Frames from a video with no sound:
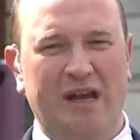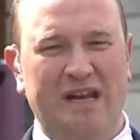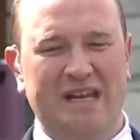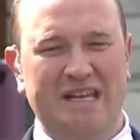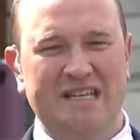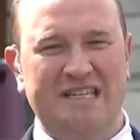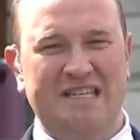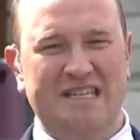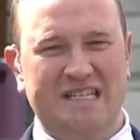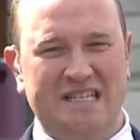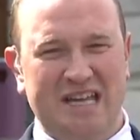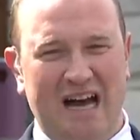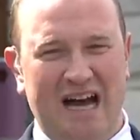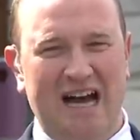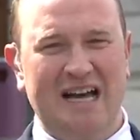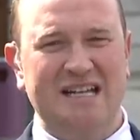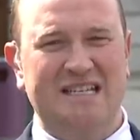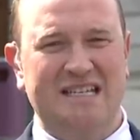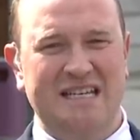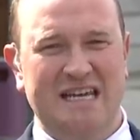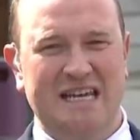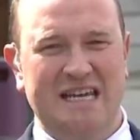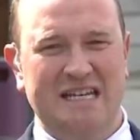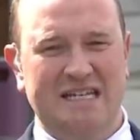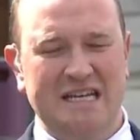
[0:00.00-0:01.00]
And it
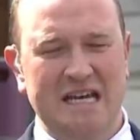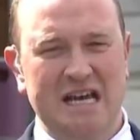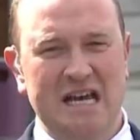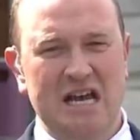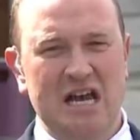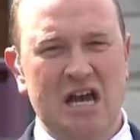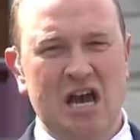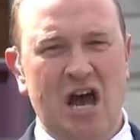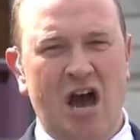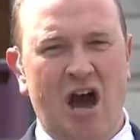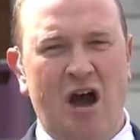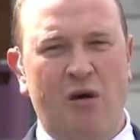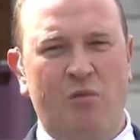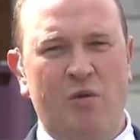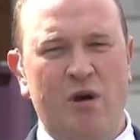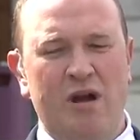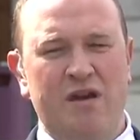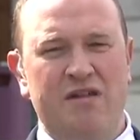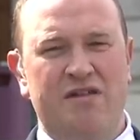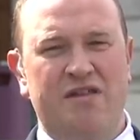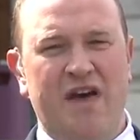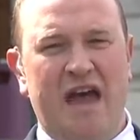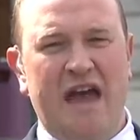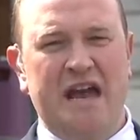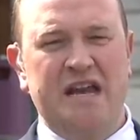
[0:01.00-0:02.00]
started
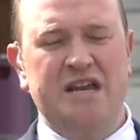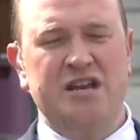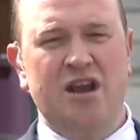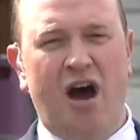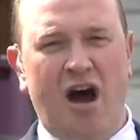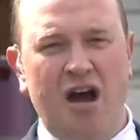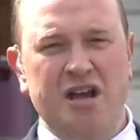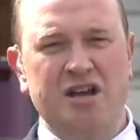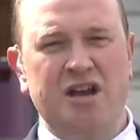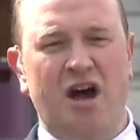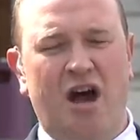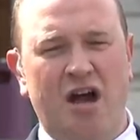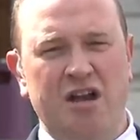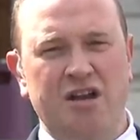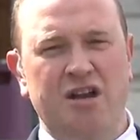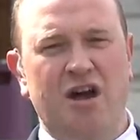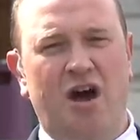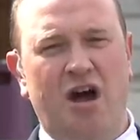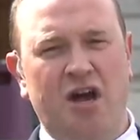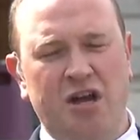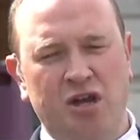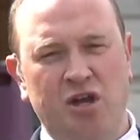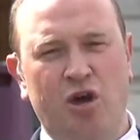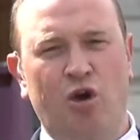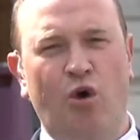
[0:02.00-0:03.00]
with a
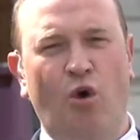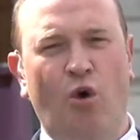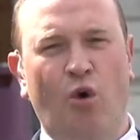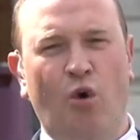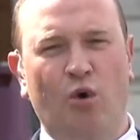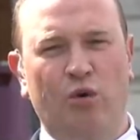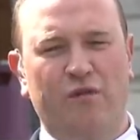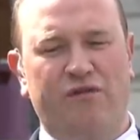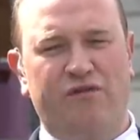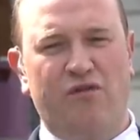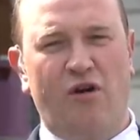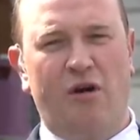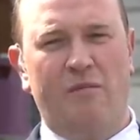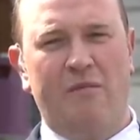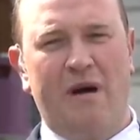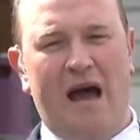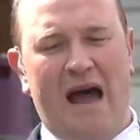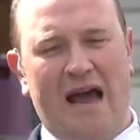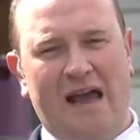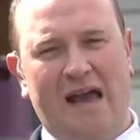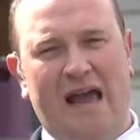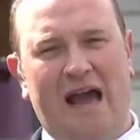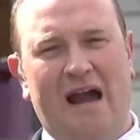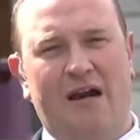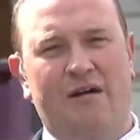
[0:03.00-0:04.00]
999 call from
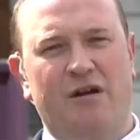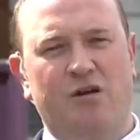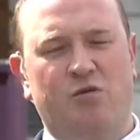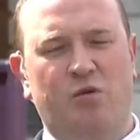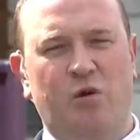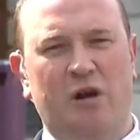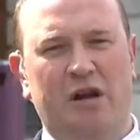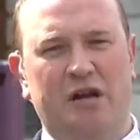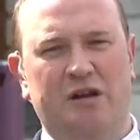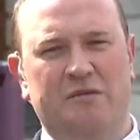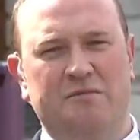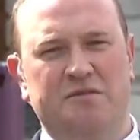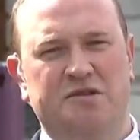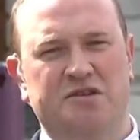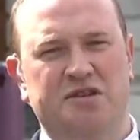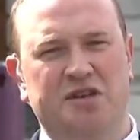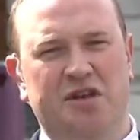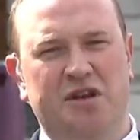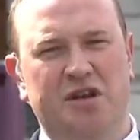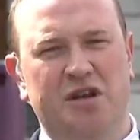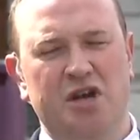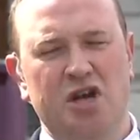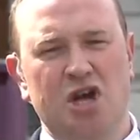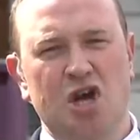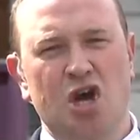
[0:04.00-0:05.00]
Angharad
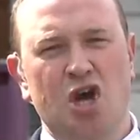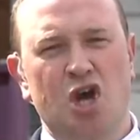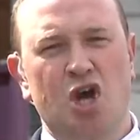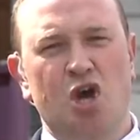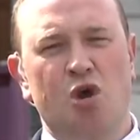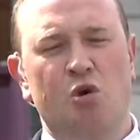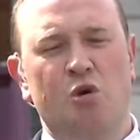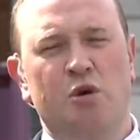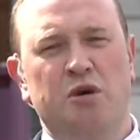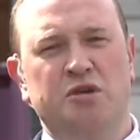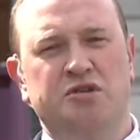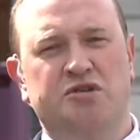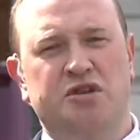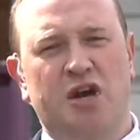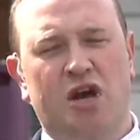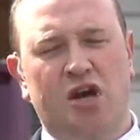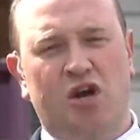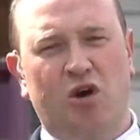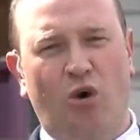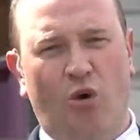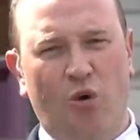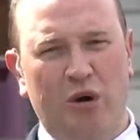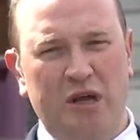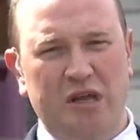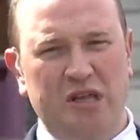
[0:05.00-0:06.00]
Williamson, who was
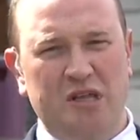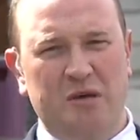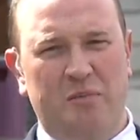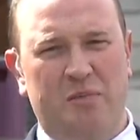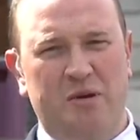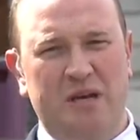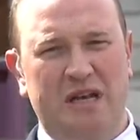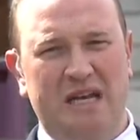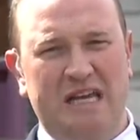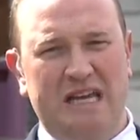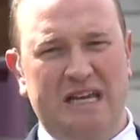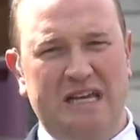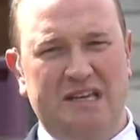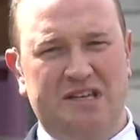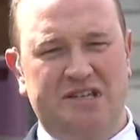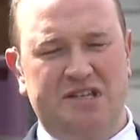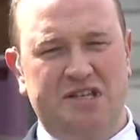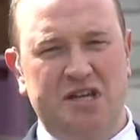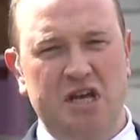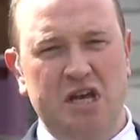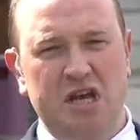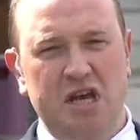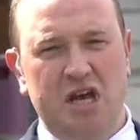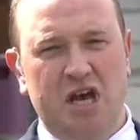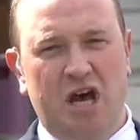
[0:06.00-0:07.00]
calling the
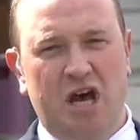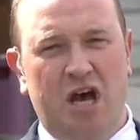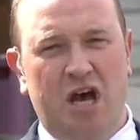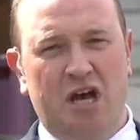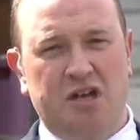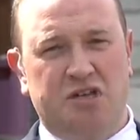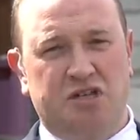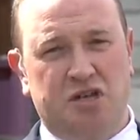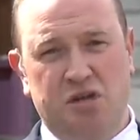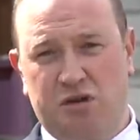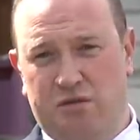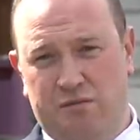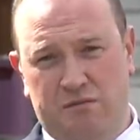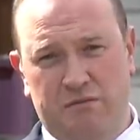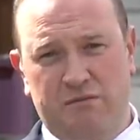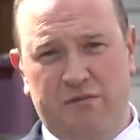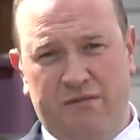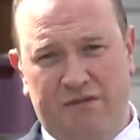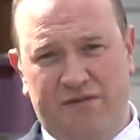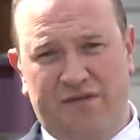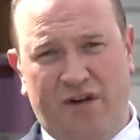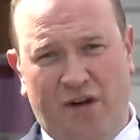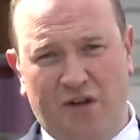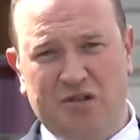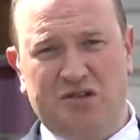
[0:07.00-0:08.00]
police to
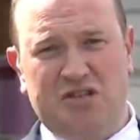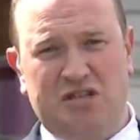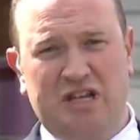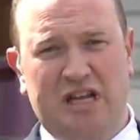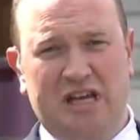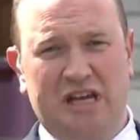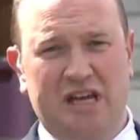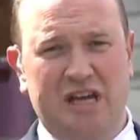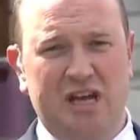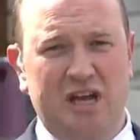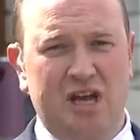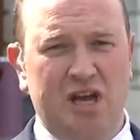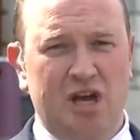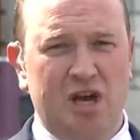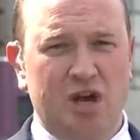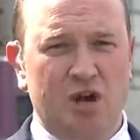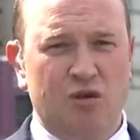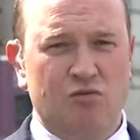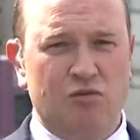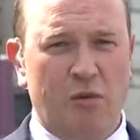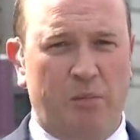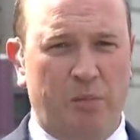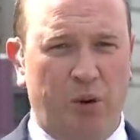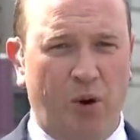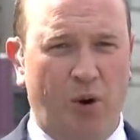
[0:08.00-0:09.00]
falsely
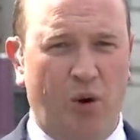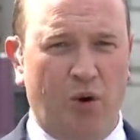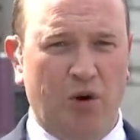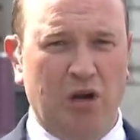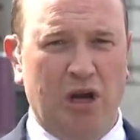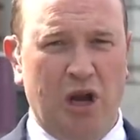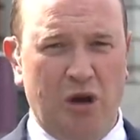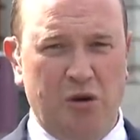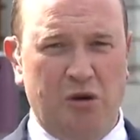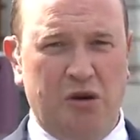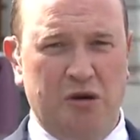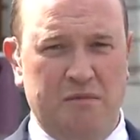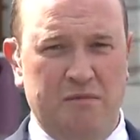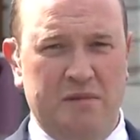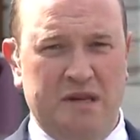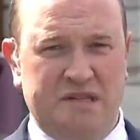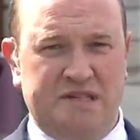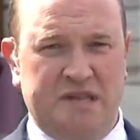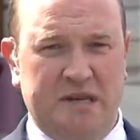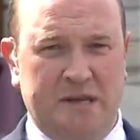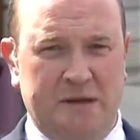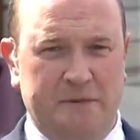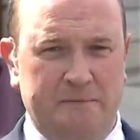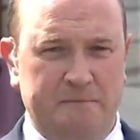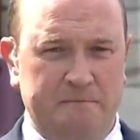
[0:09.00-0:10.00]
report Logan
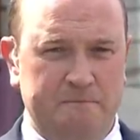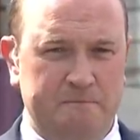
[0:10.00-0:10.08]
missing.